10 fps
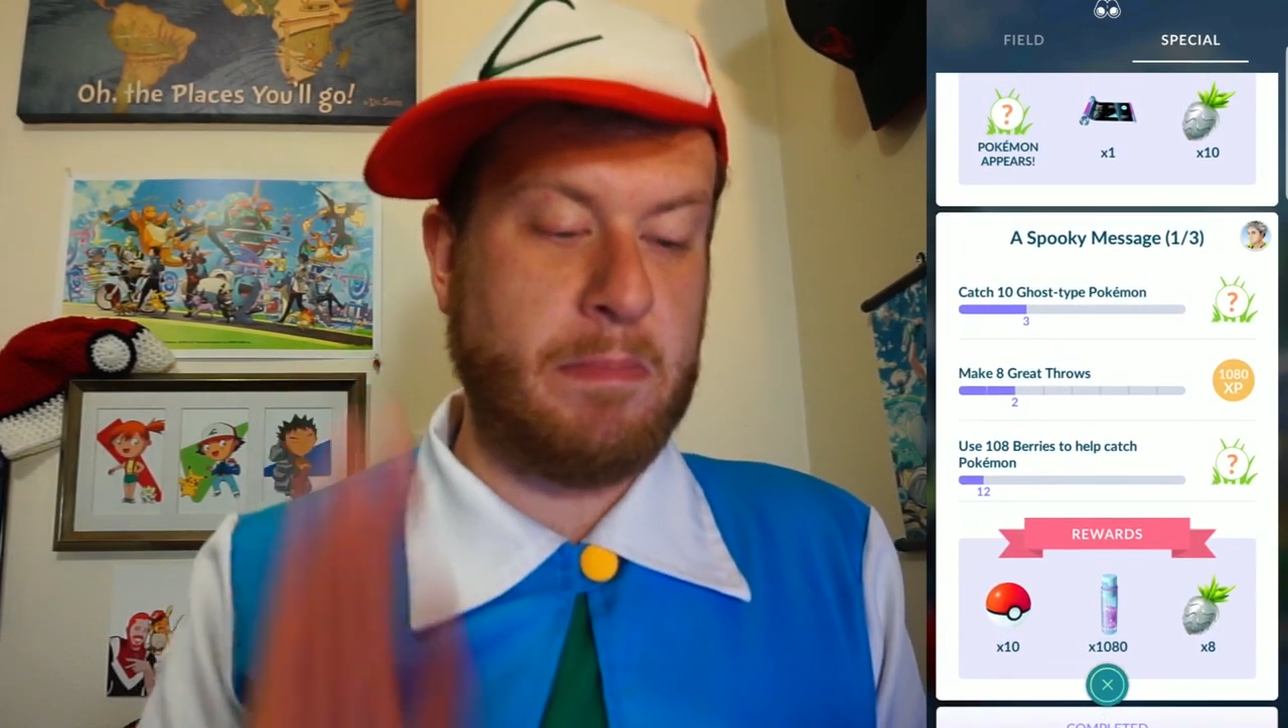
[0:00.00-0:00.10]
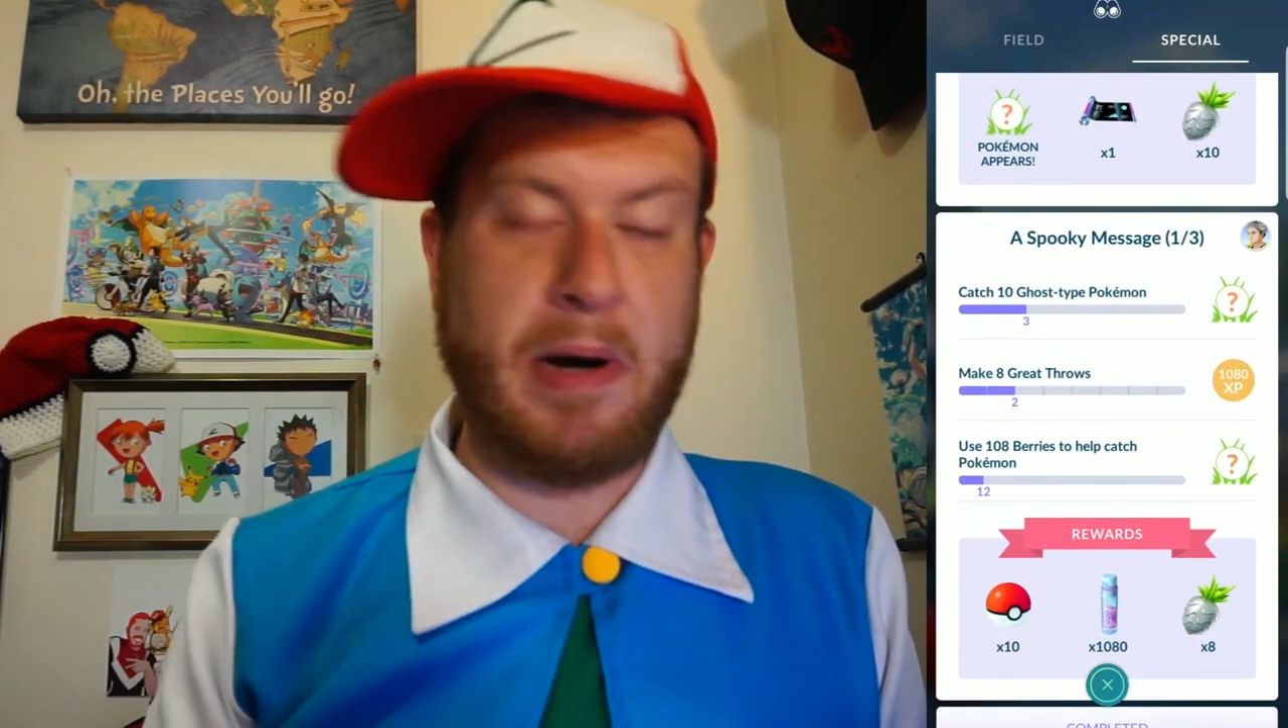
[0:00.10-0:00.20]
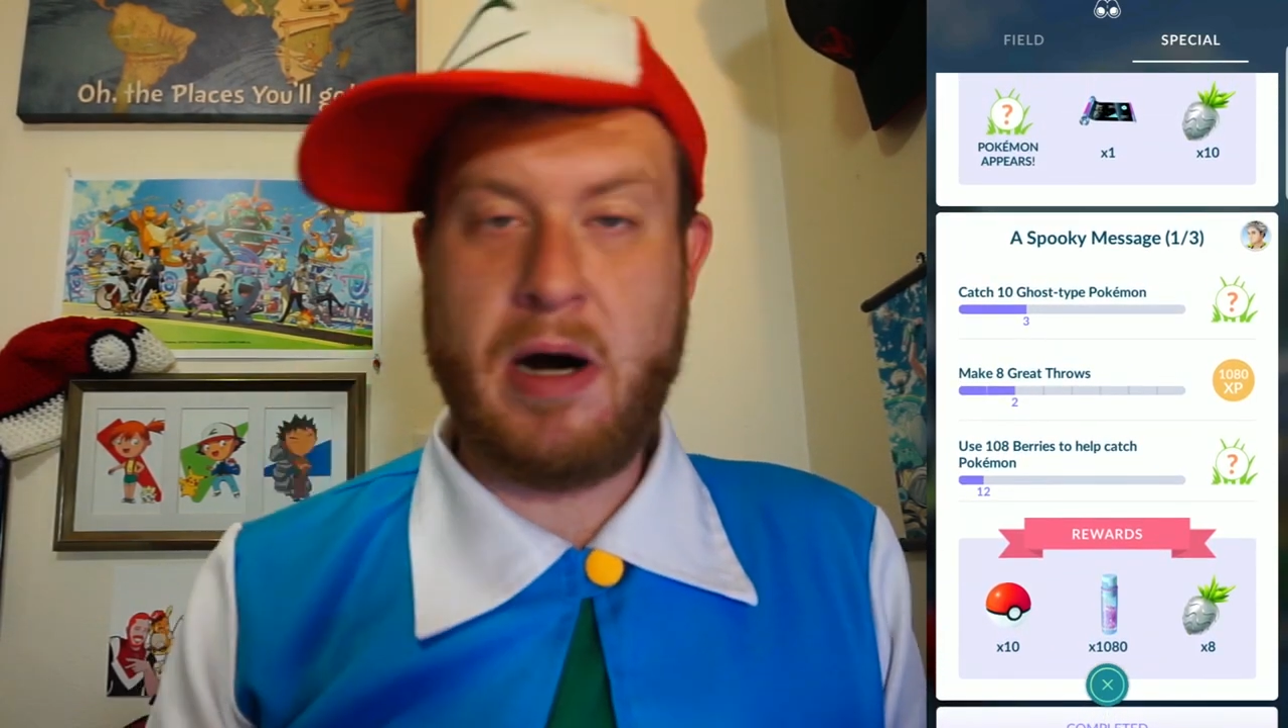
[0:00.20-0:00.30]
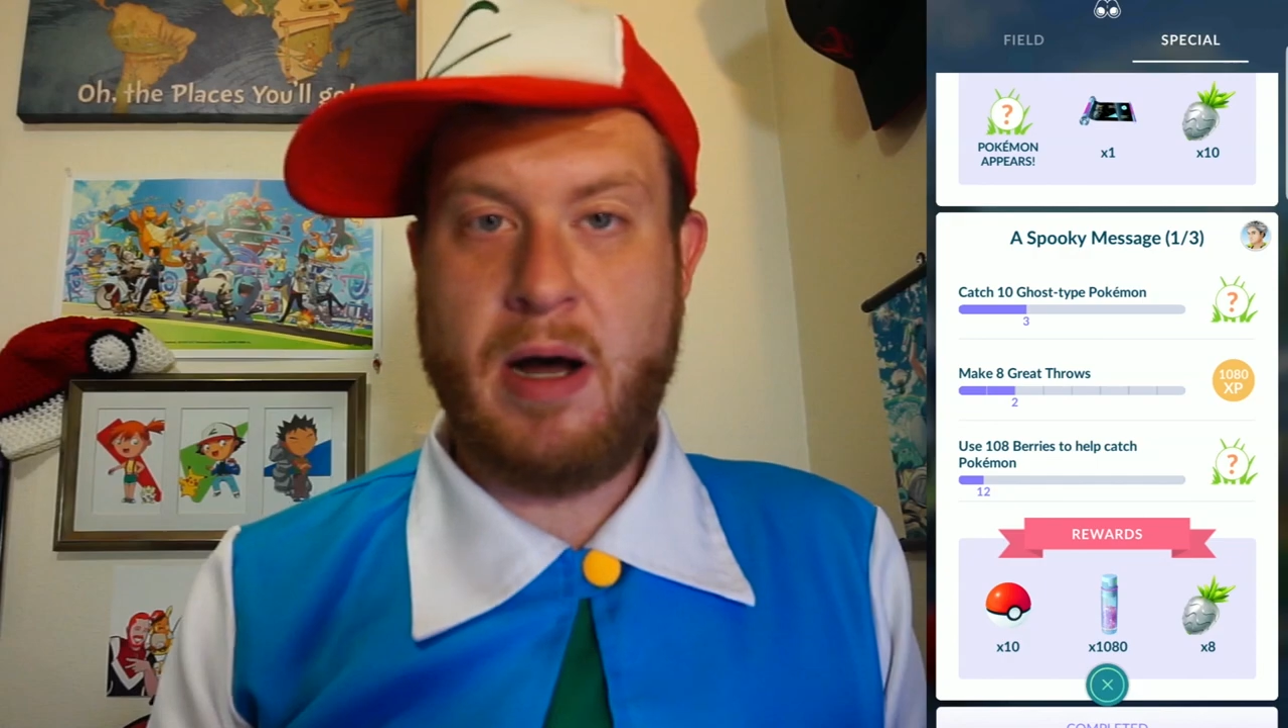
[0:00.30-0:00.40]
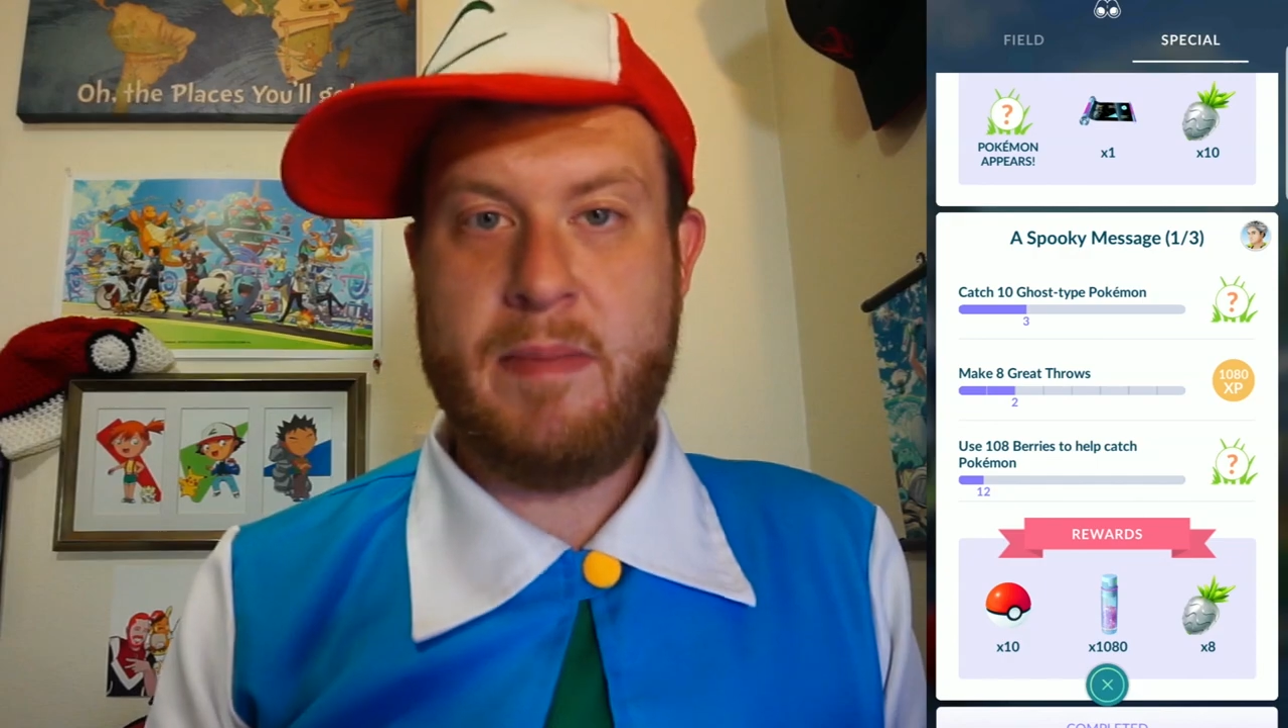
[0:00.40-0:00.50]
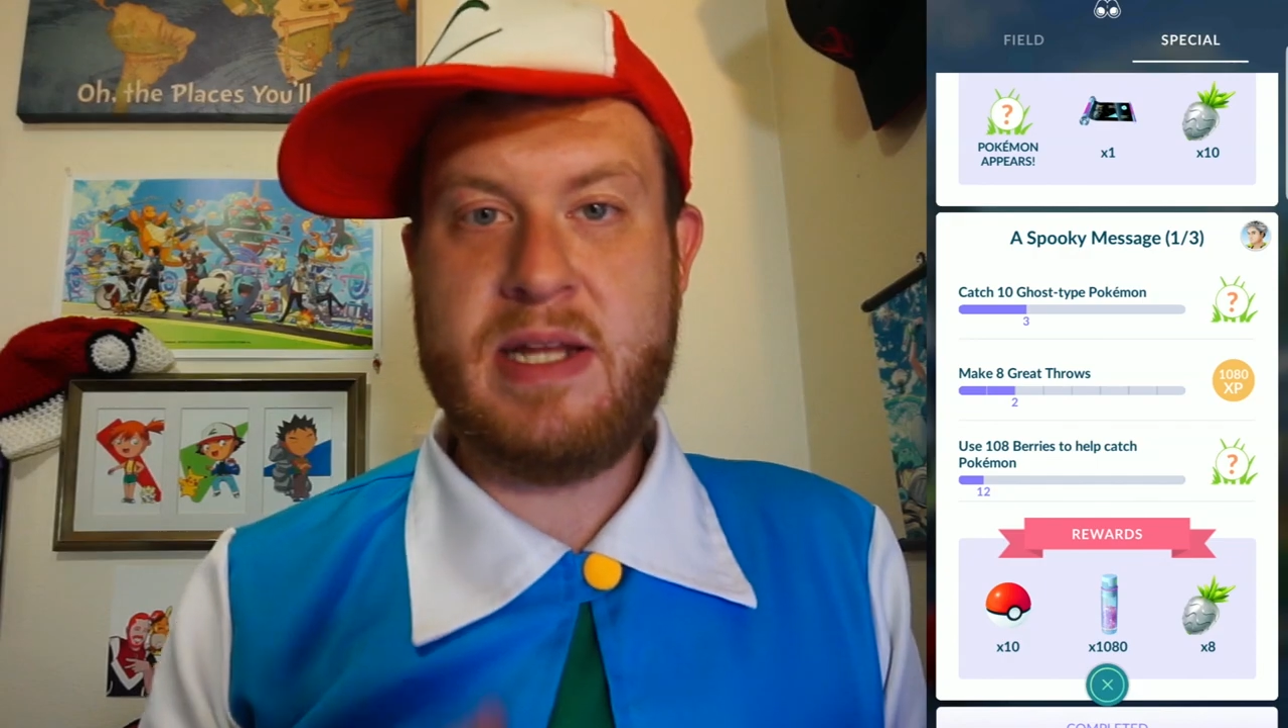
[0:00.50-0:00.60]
Bomb,